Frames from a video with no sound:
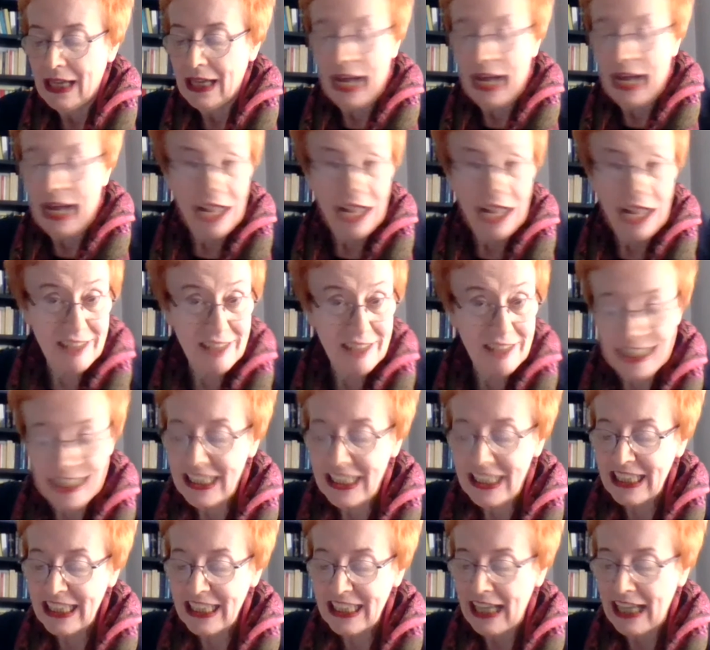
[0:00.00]
I have seen
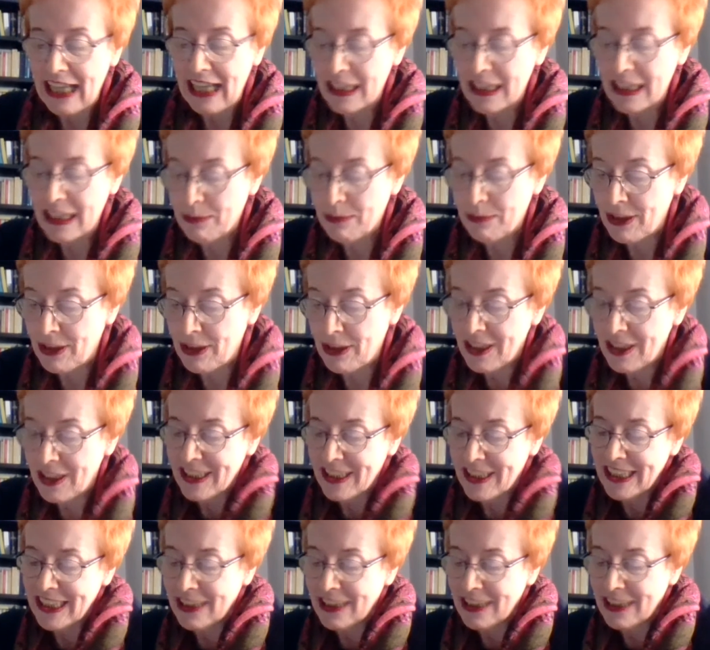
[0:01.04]
it, I experienced
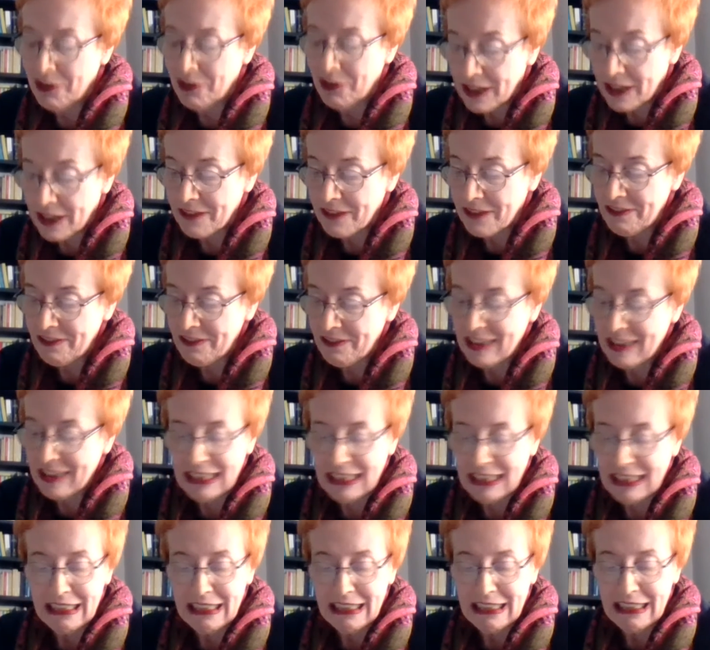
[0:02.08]
it rather
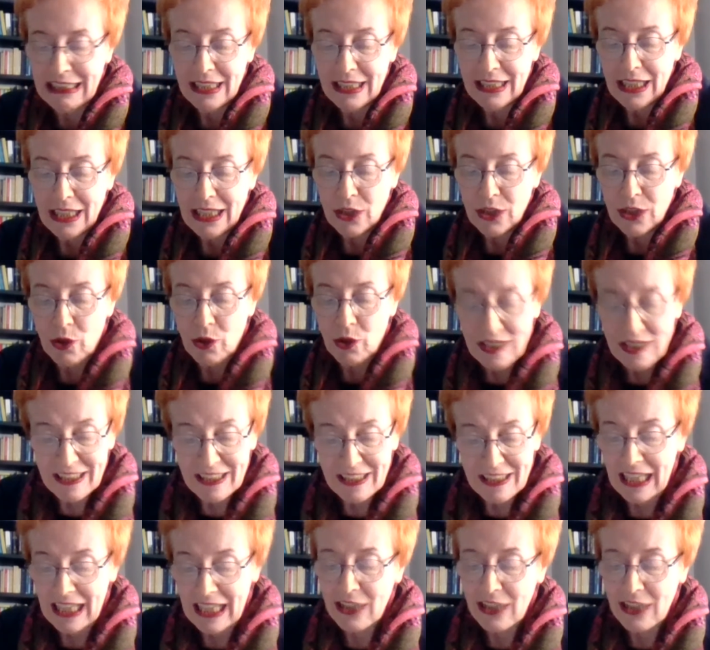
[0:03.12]
vividly during the
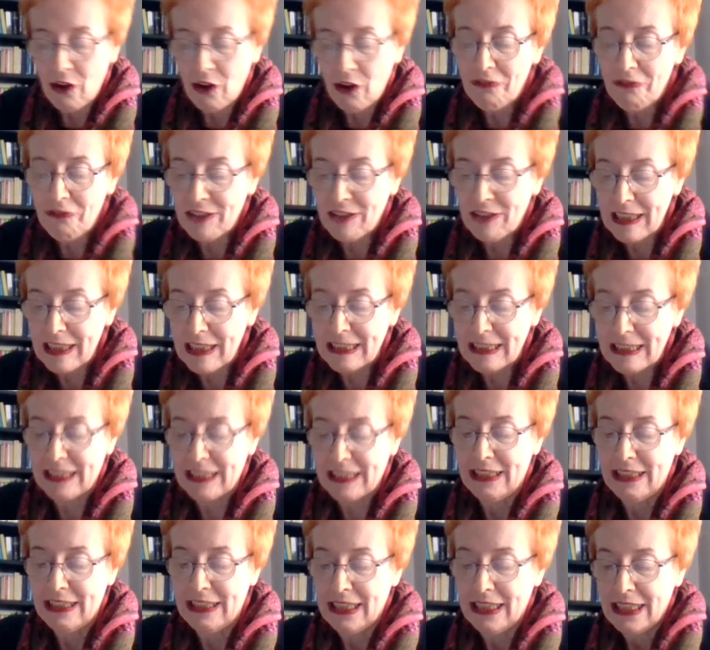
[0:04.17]
Delhi
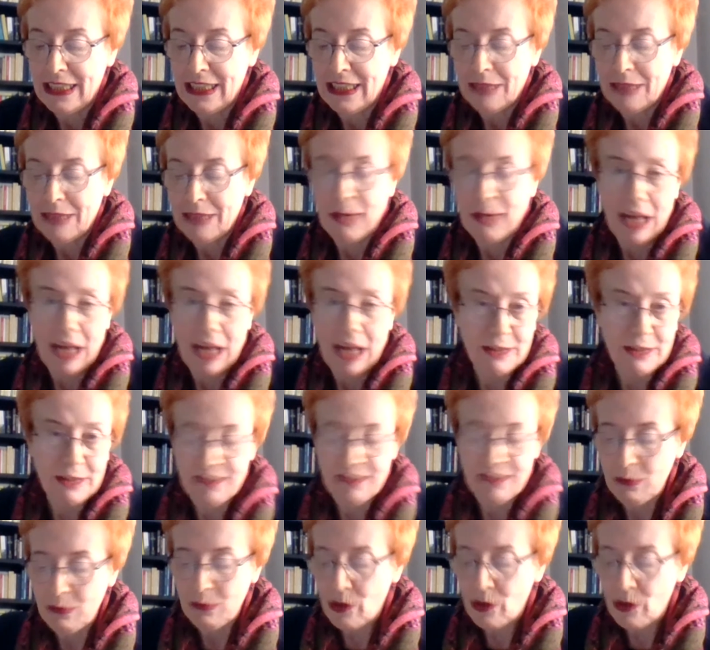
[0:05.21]
conference, perhaps
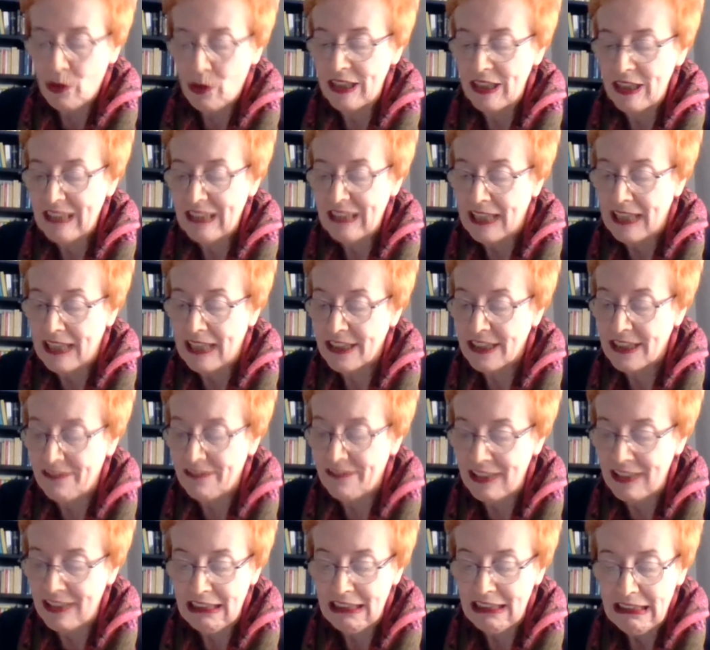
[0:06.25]
even more
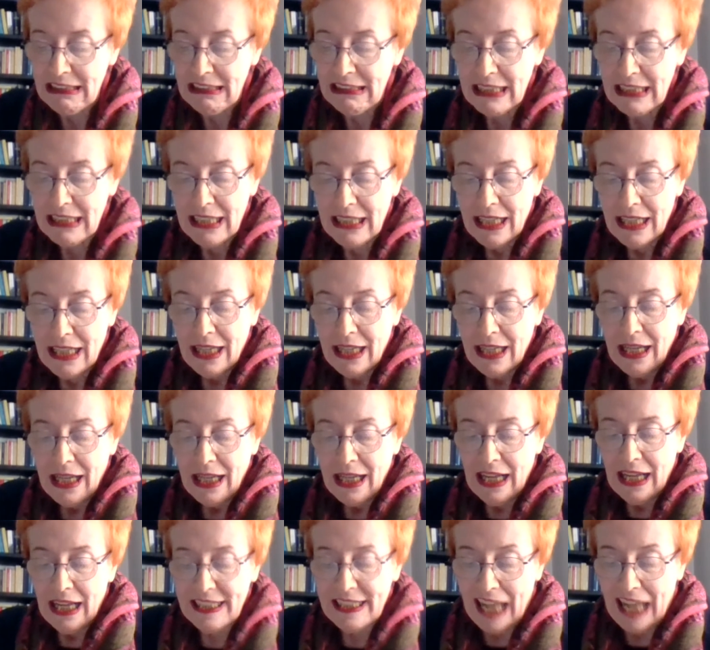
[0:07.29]
intensively.
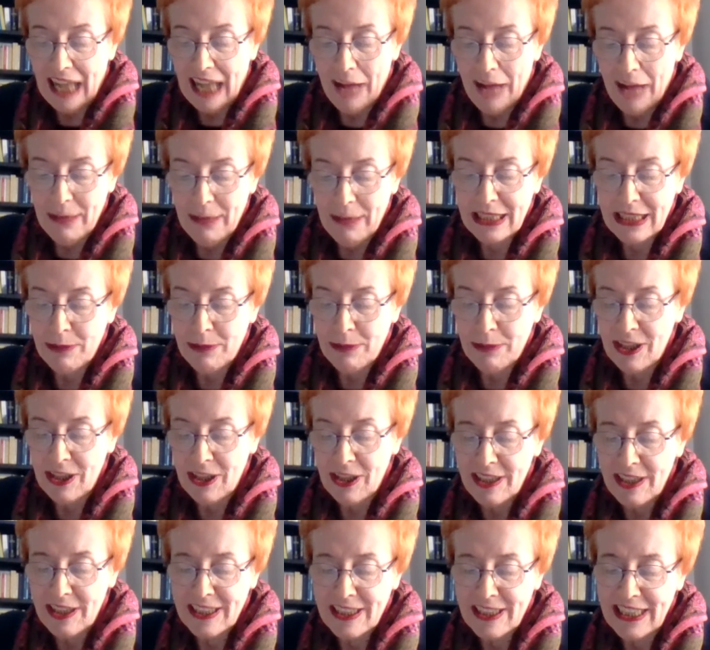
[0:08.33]
And I'm
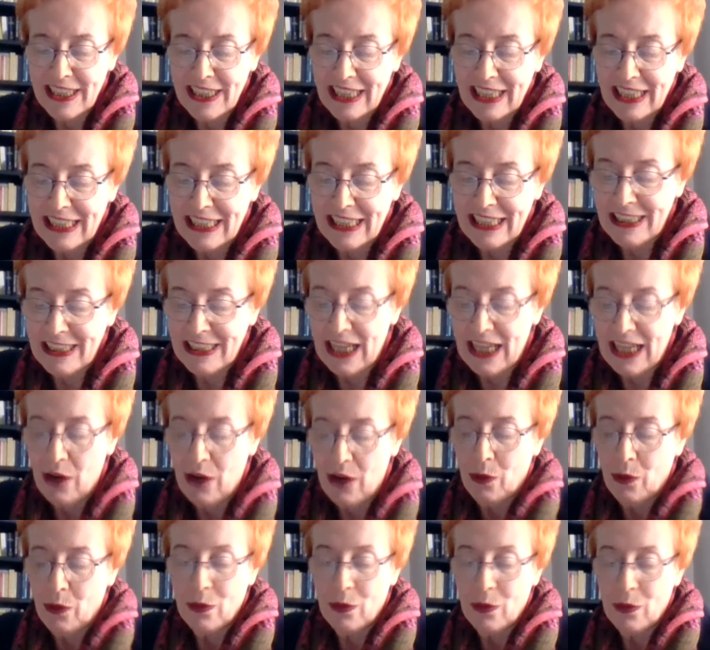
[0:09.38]
experiencing it
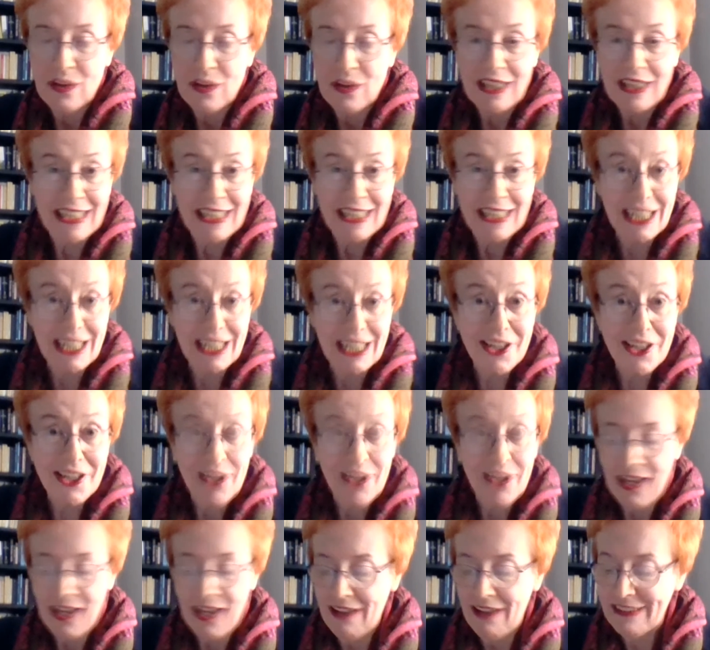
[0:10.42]
now,
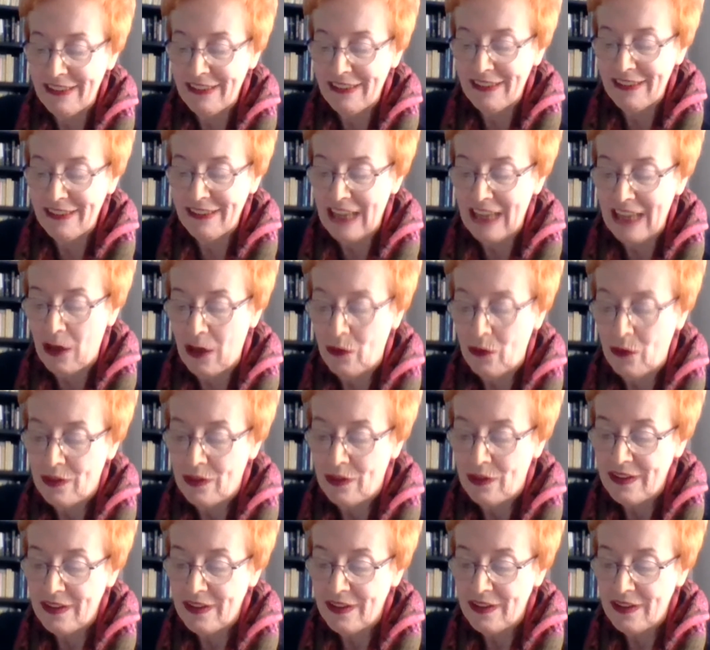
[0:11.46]
here and now,
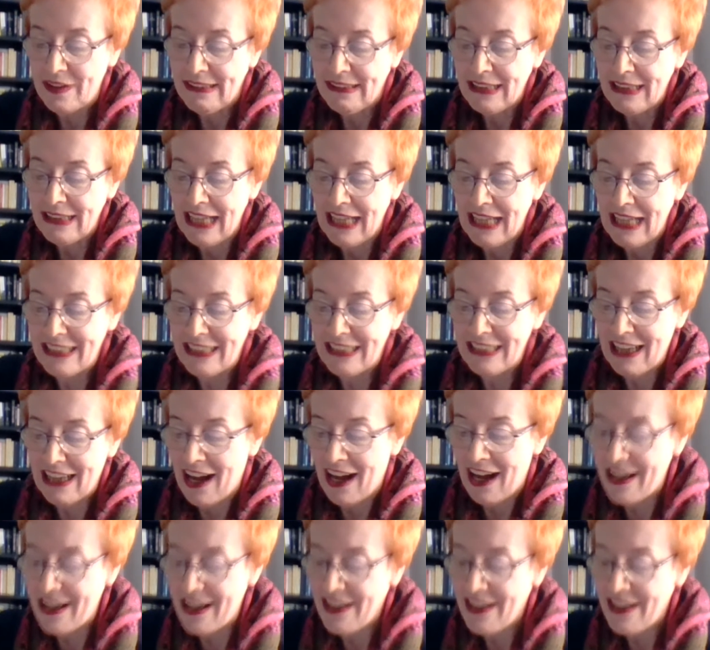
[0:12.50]
and
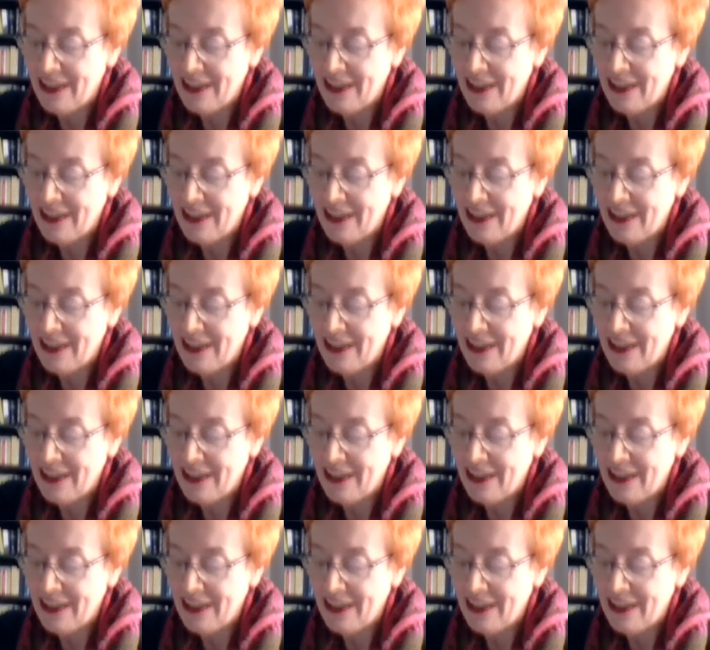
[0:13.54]
I